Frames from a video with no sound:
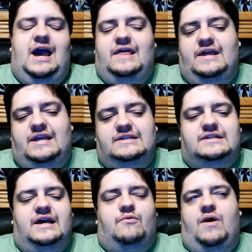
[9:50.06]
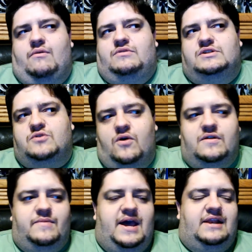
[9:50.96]
And then he's like, why don't we just
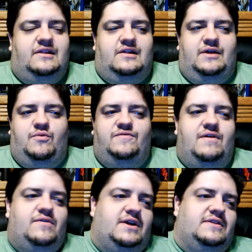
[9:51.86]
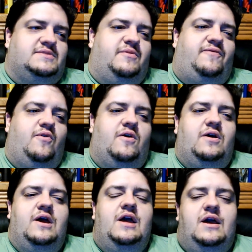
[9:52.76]
call them that? And they're like, we've never done this before.